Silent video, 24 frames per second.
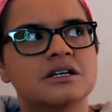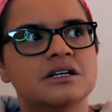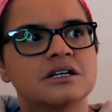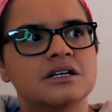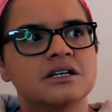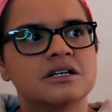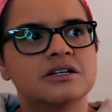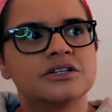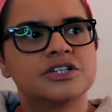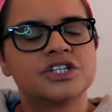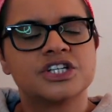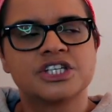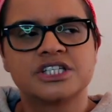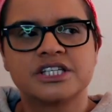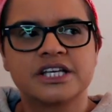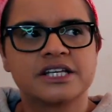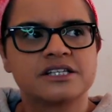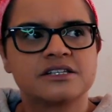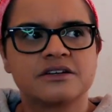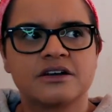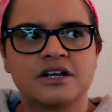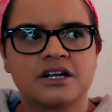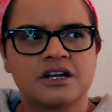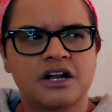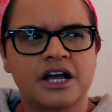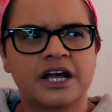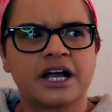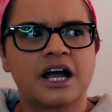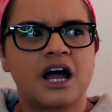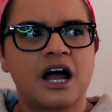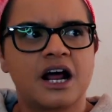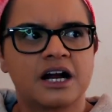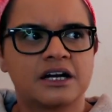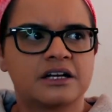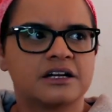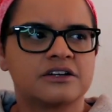she said to her, like,
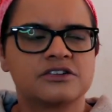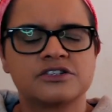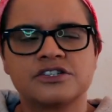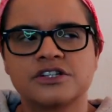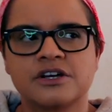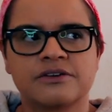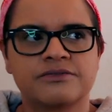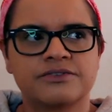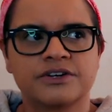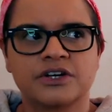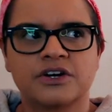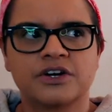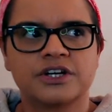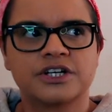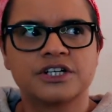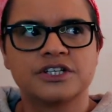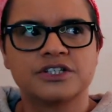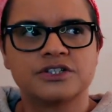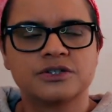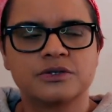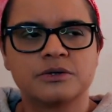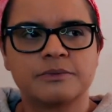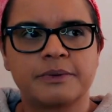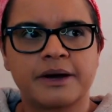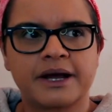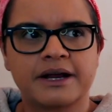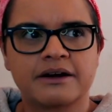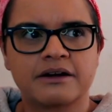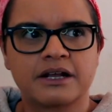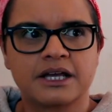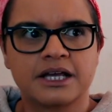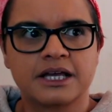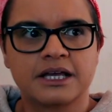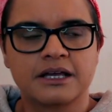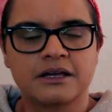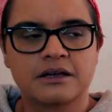and there's nothing I can do about
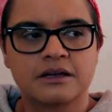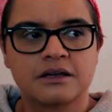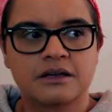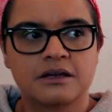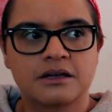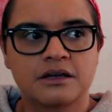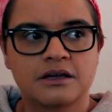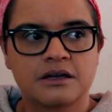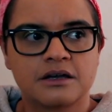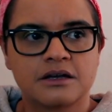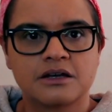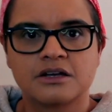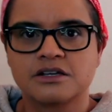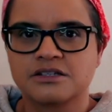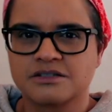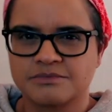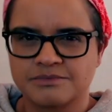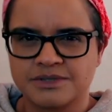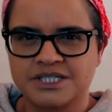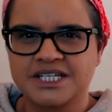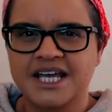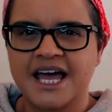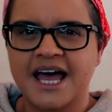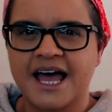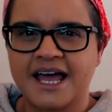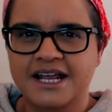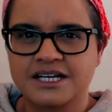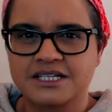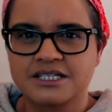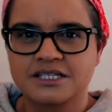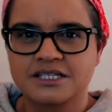it because I'm dead.